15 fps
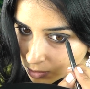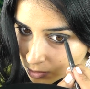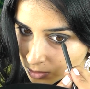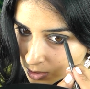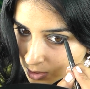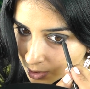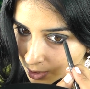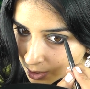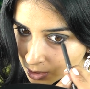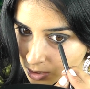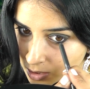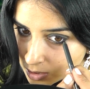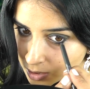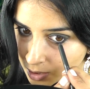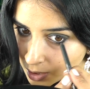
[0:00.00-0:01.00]
you can't see any
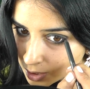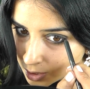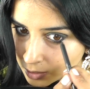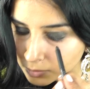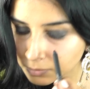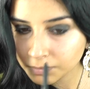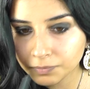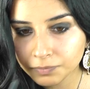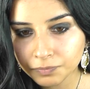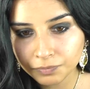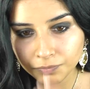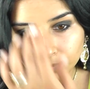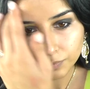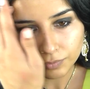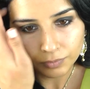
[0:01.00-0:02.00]
skin
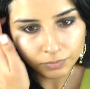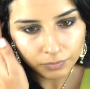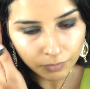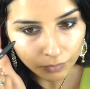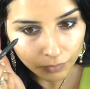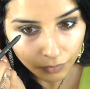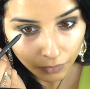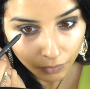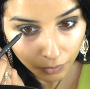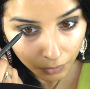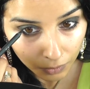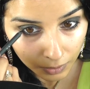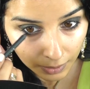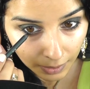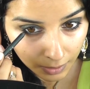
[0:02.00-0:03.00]

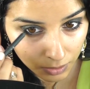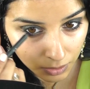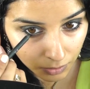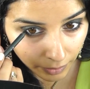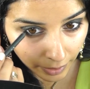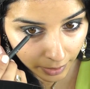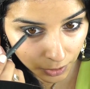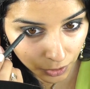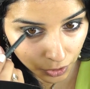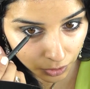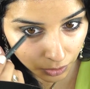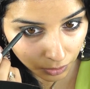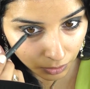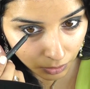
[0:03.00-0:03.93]
on the outer edge.